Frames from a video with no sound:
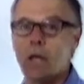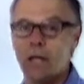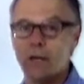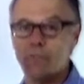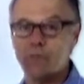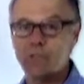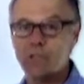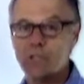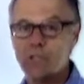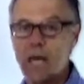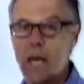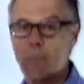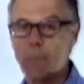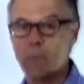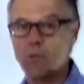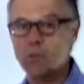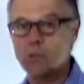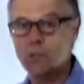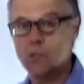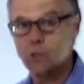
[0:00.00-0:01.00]
if it just
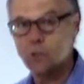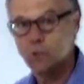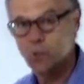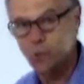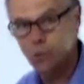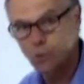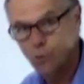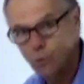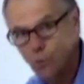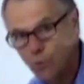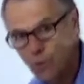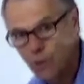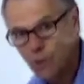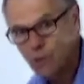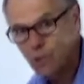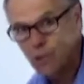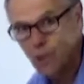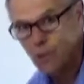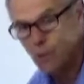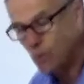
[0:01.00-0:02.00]
happens that you can do
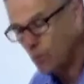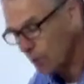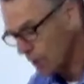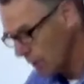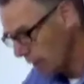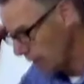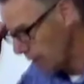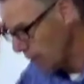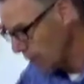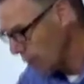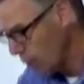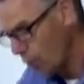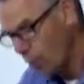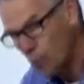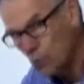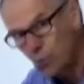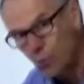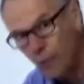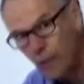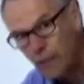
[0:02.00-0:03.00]
this and you can lay your
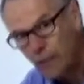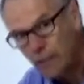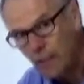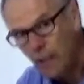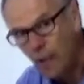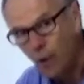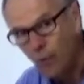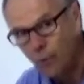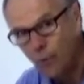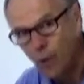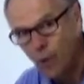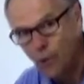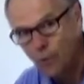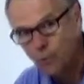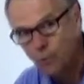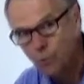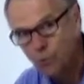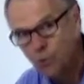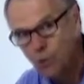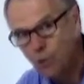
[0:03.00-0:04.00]
nose right down on
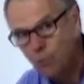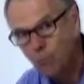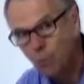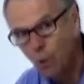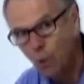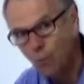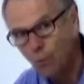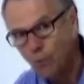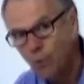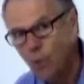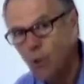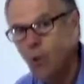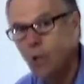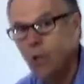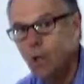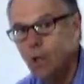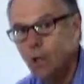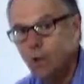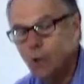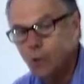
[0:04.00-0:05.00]
your shin bone,
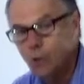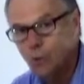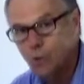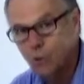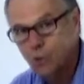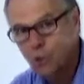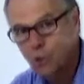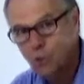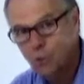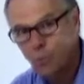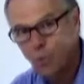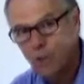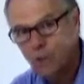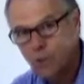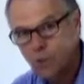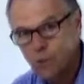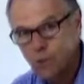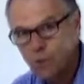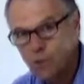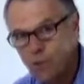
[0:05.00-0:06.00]
your
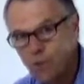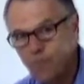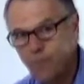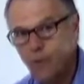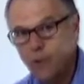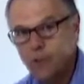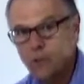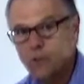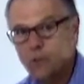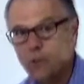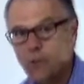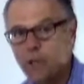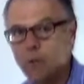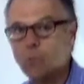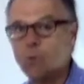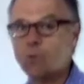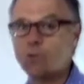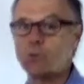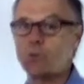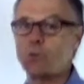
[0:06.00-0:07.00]
situation is different. So
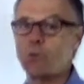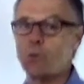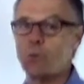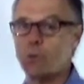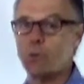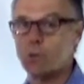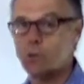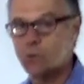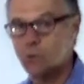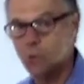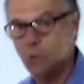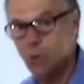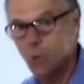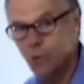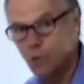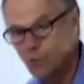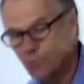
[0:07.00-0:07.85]
then what you do is you go